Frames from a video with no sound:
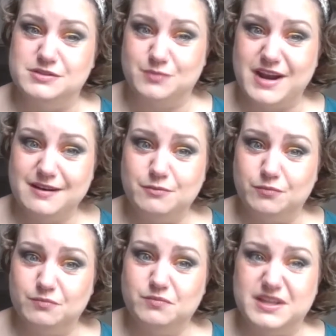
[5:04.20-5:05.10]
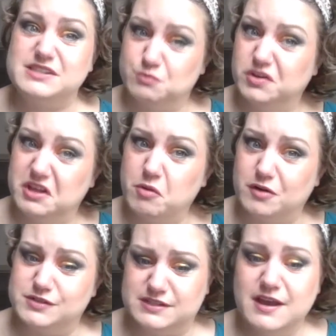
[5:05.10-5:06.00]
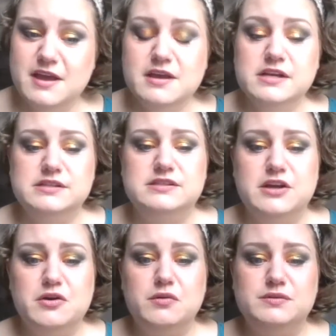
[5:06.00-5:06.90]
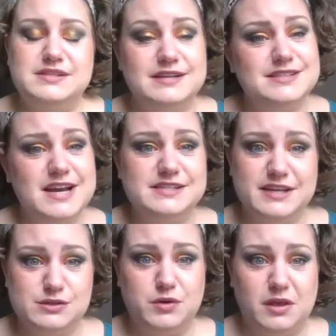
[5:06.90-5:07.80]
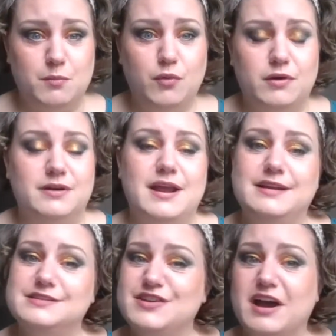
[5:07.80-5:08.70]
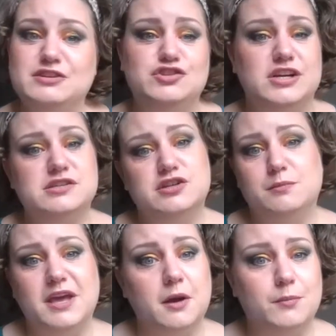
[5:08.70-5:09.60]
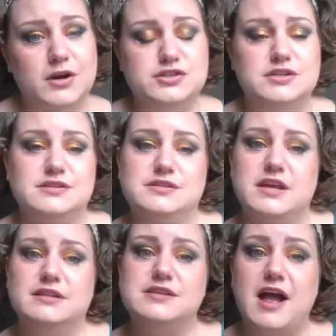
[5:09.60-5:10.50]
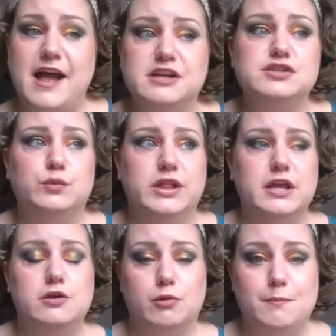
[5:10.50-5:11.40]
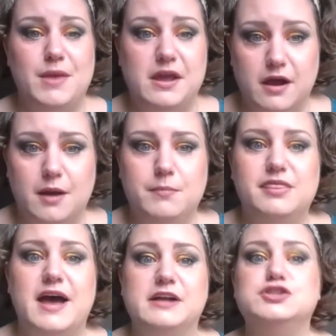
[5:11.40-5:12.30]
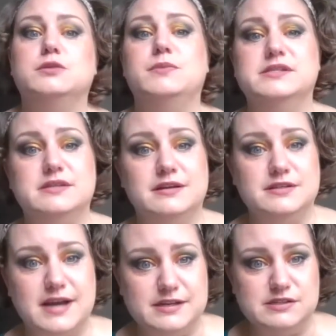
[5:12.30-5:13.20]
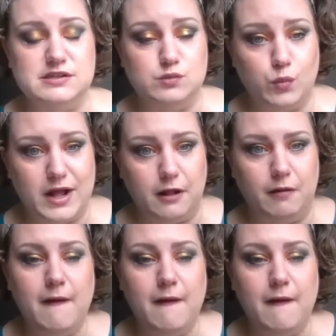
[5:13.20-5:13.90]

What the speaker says: right? That's really gross. So sanitizing is really important, and it's not just your makeup brushes, it's actually your makeup. That should be sanitized as well.